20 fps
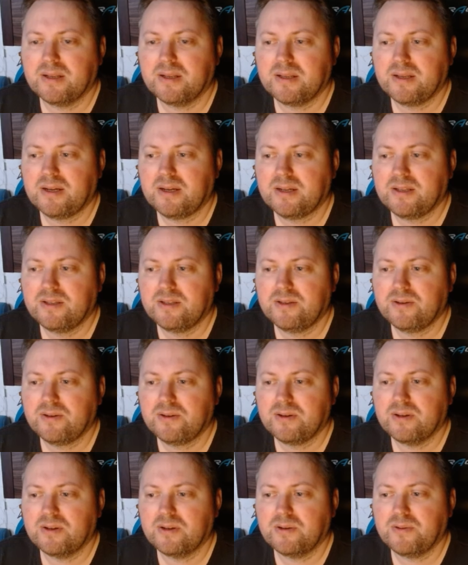knight
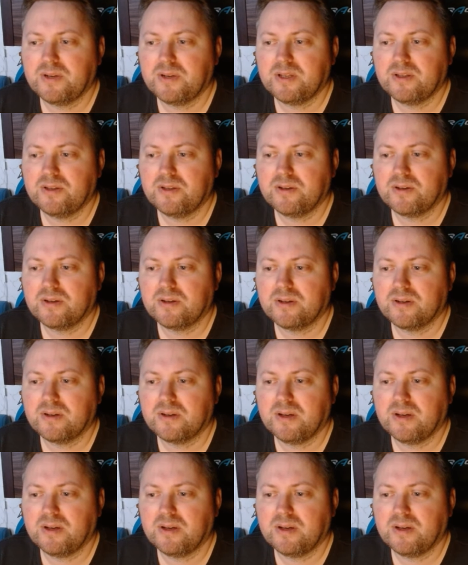took, queen took,